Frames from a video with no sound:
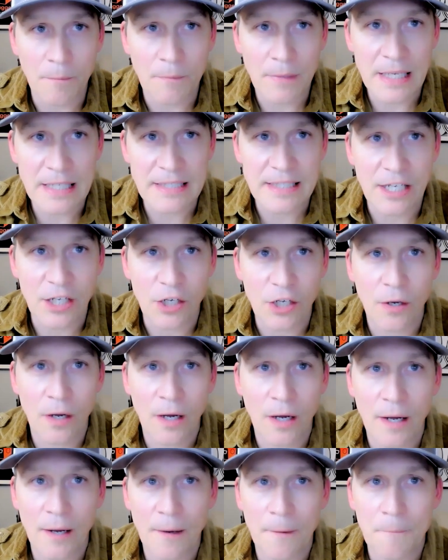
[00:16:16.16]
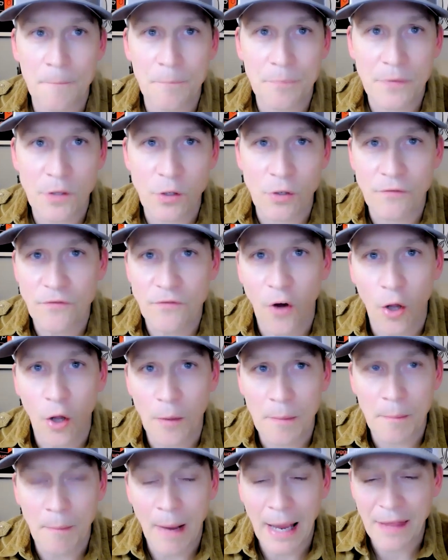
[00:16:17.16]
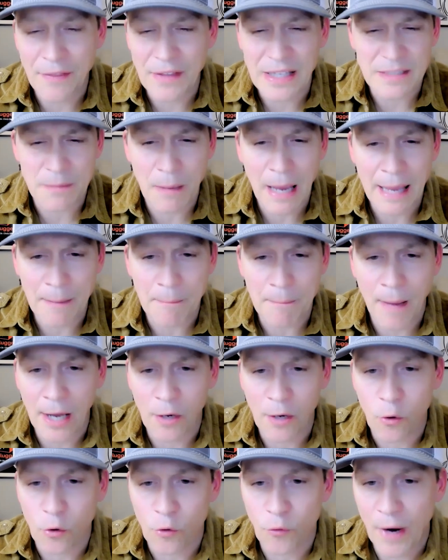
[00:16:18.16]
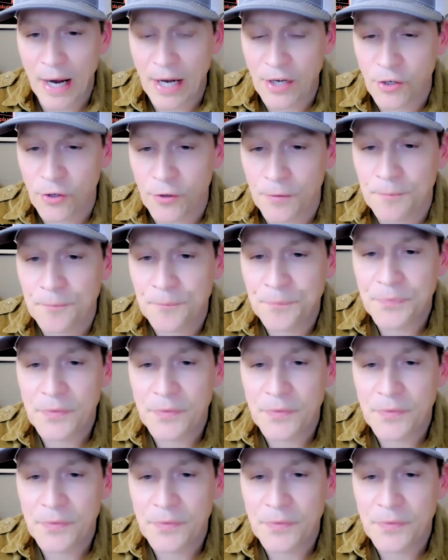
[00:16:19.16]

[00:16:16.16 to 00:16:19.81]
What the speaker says: He's at, you can follow him, I think it's at Michael Grandner.